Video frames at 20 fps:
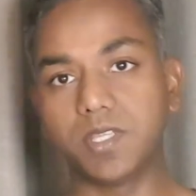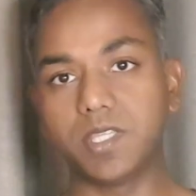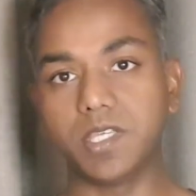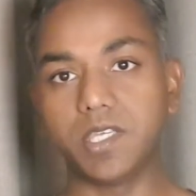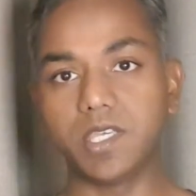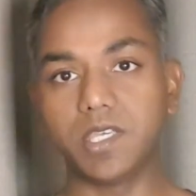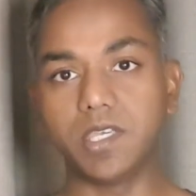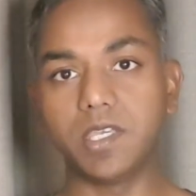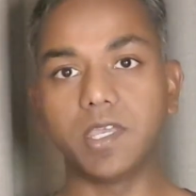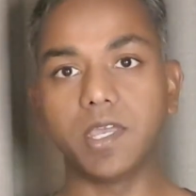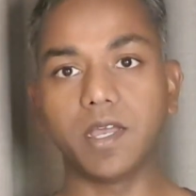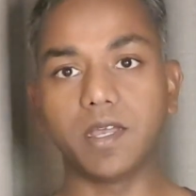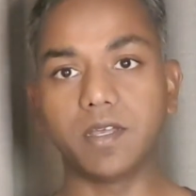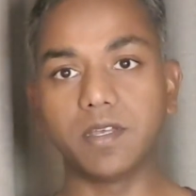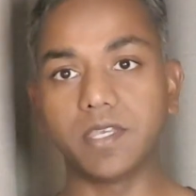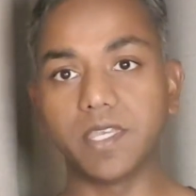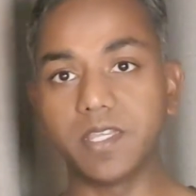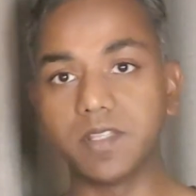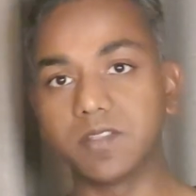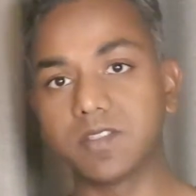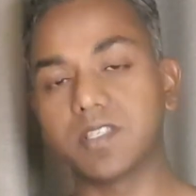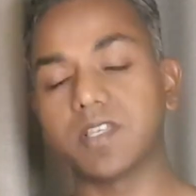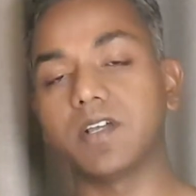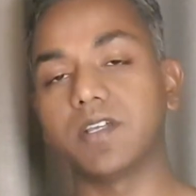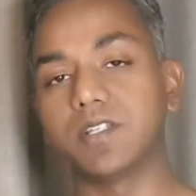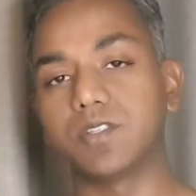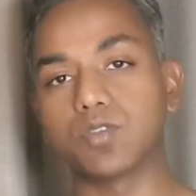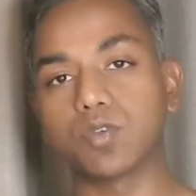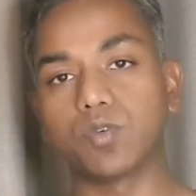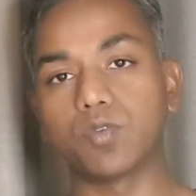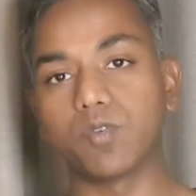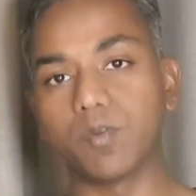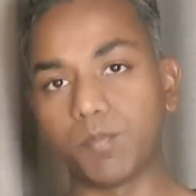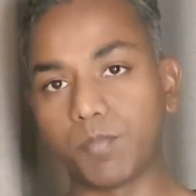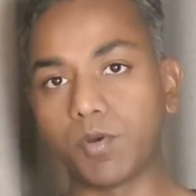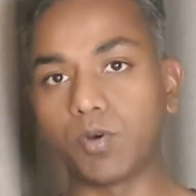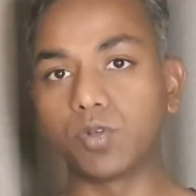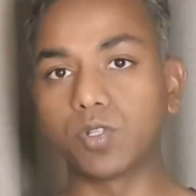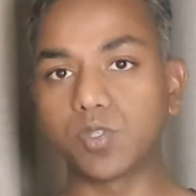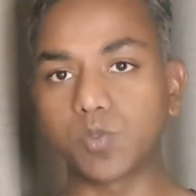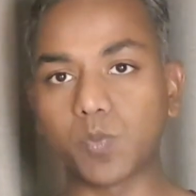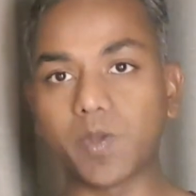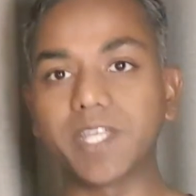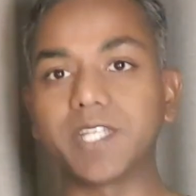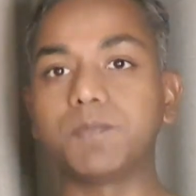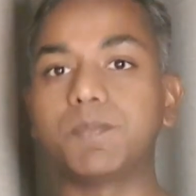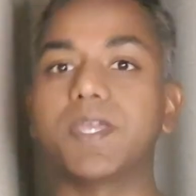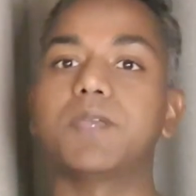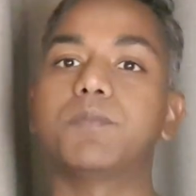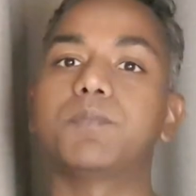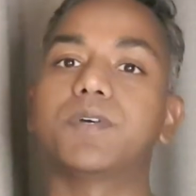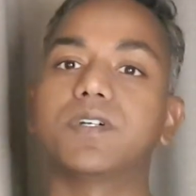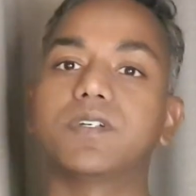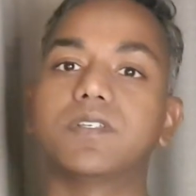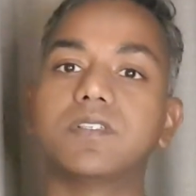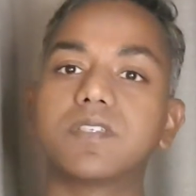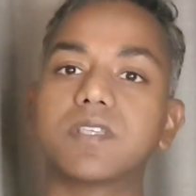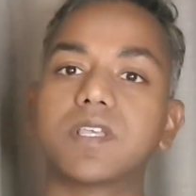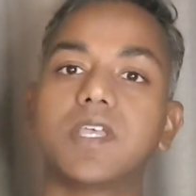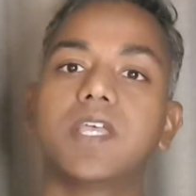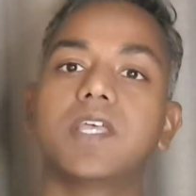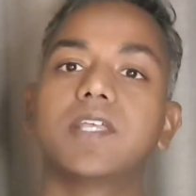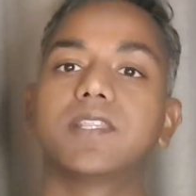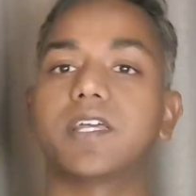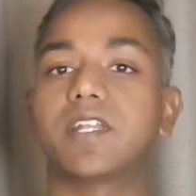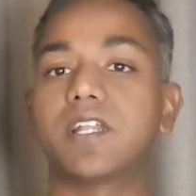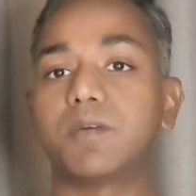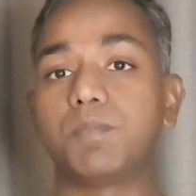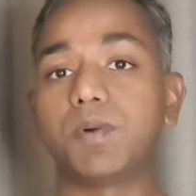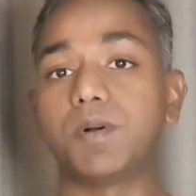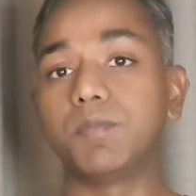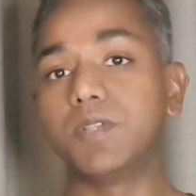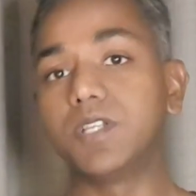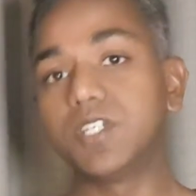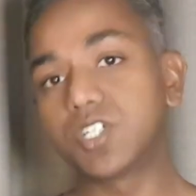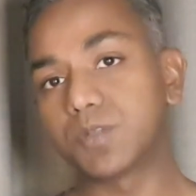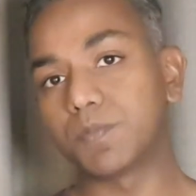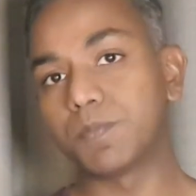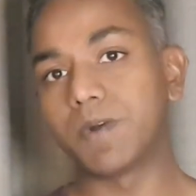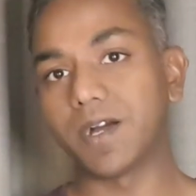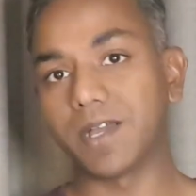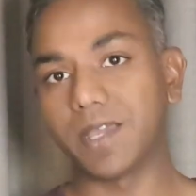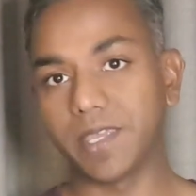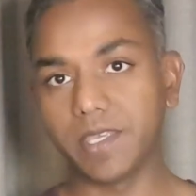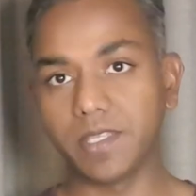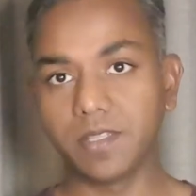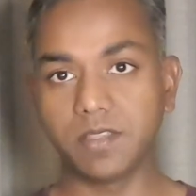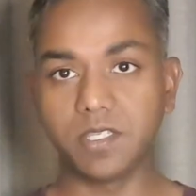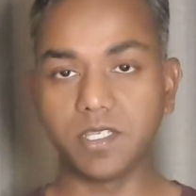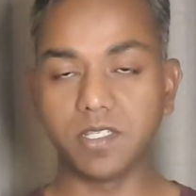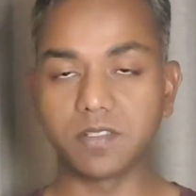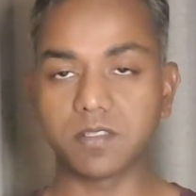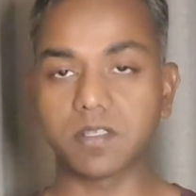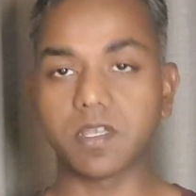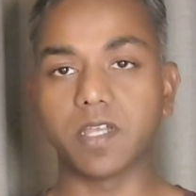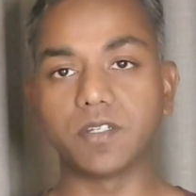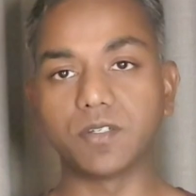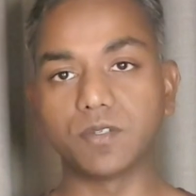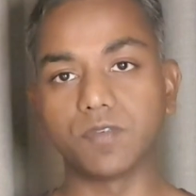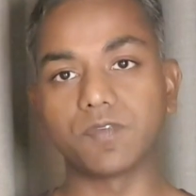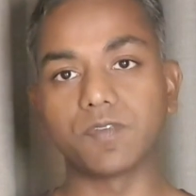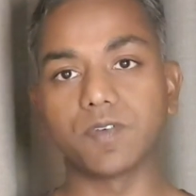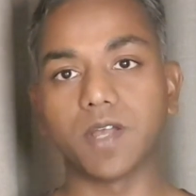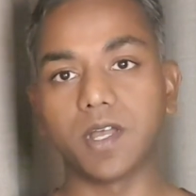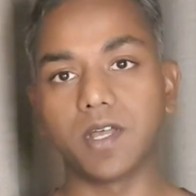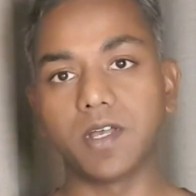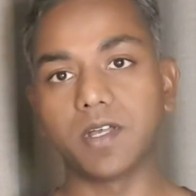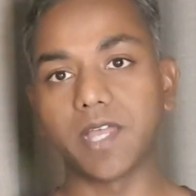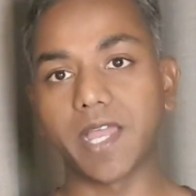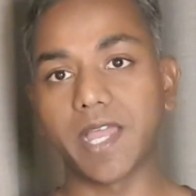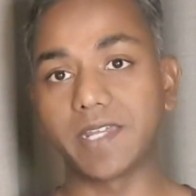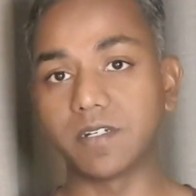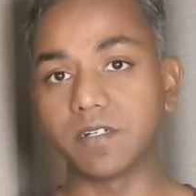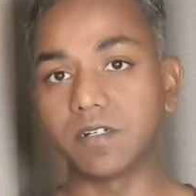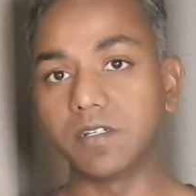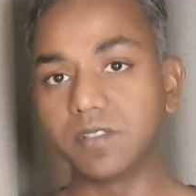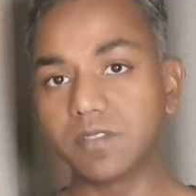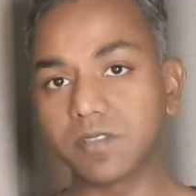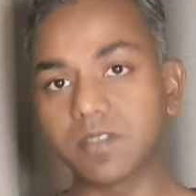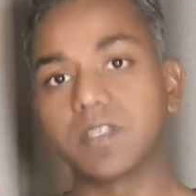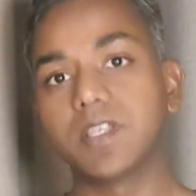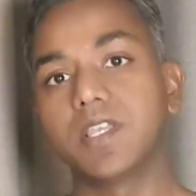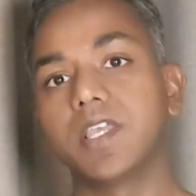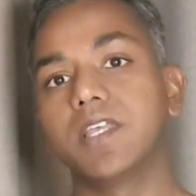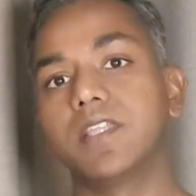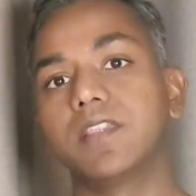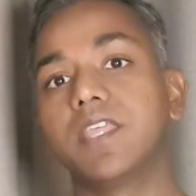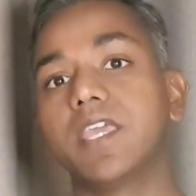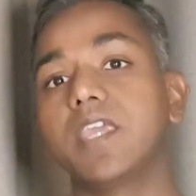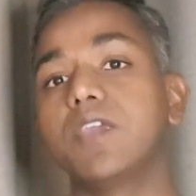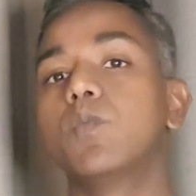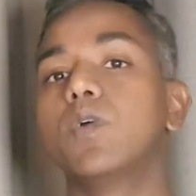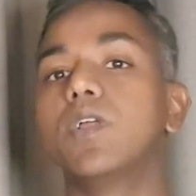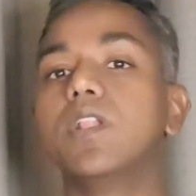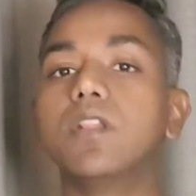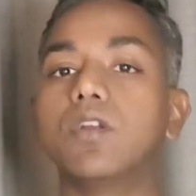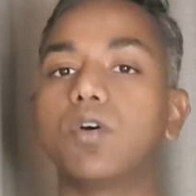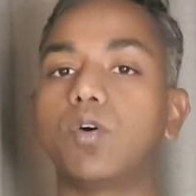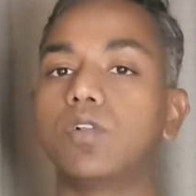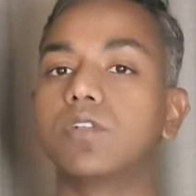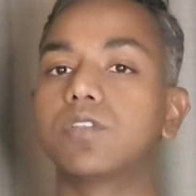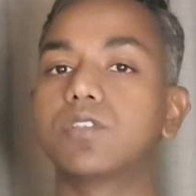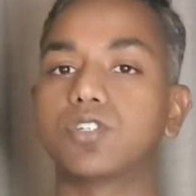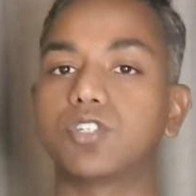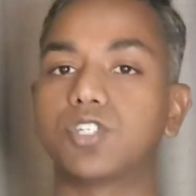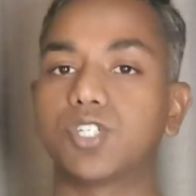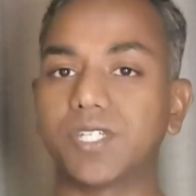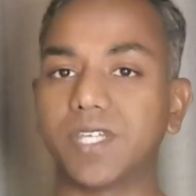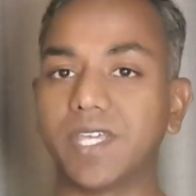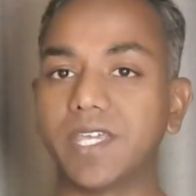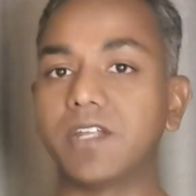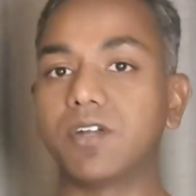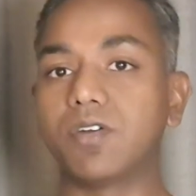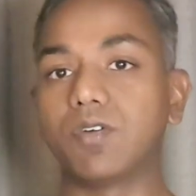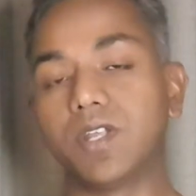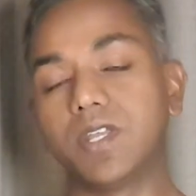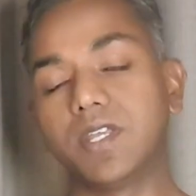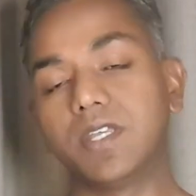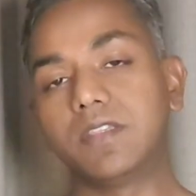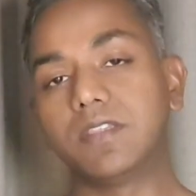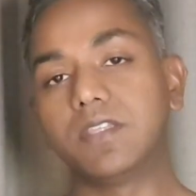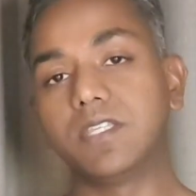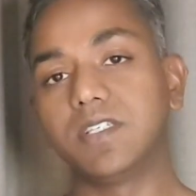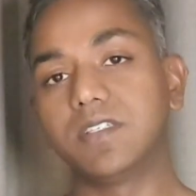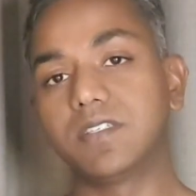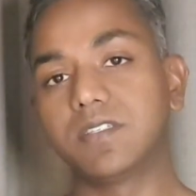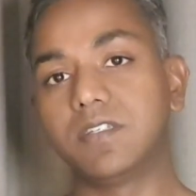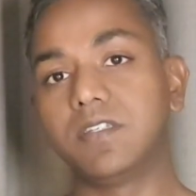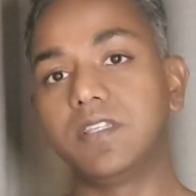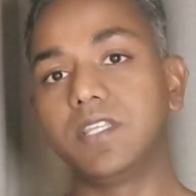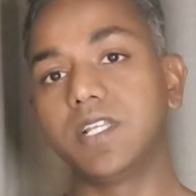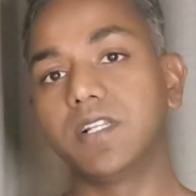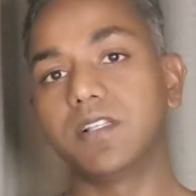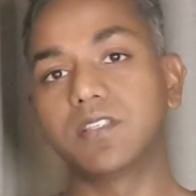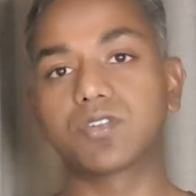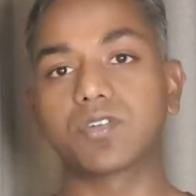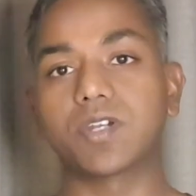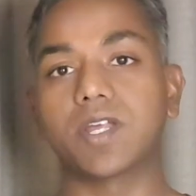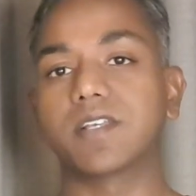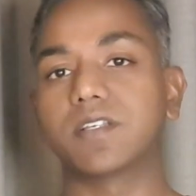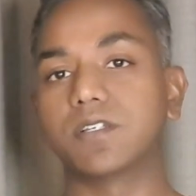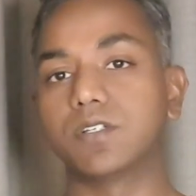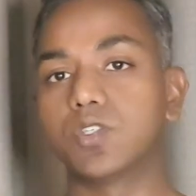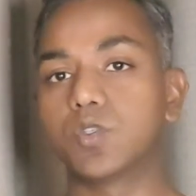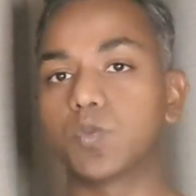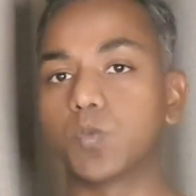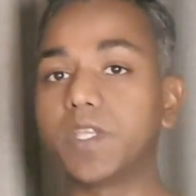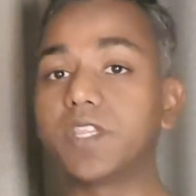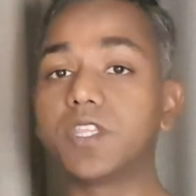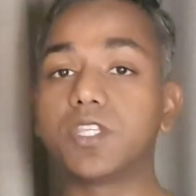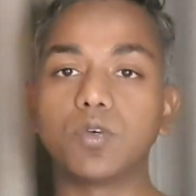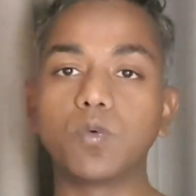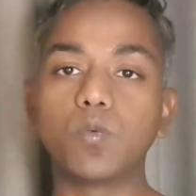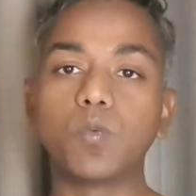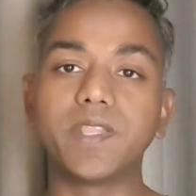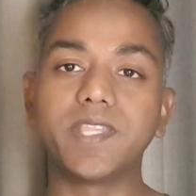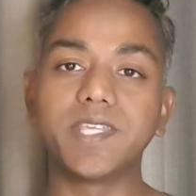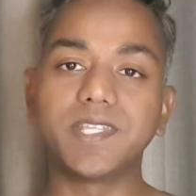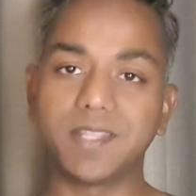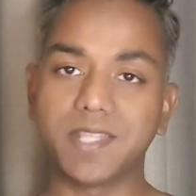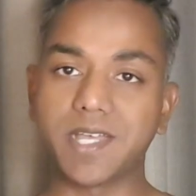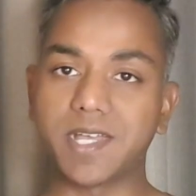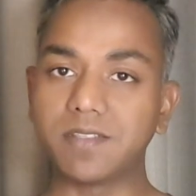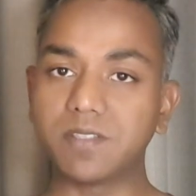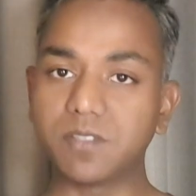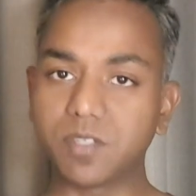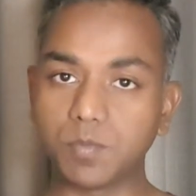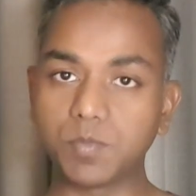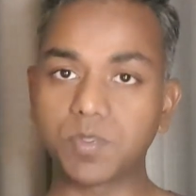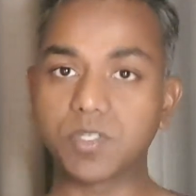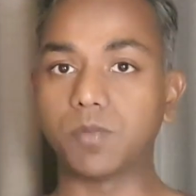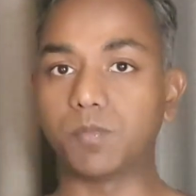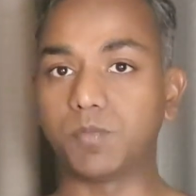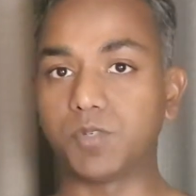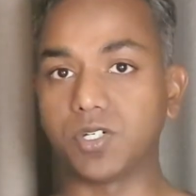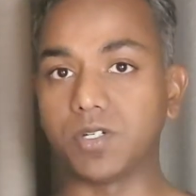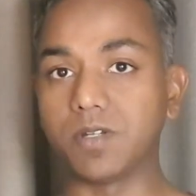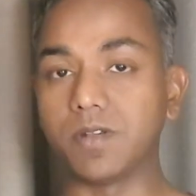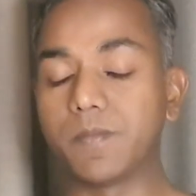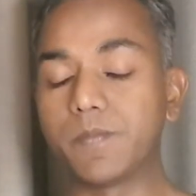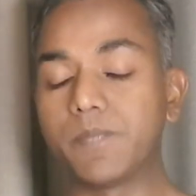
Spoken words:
the insights or reports, white papers that are published by these kind of analysts, they will also share these deals trackers with you within that subscription.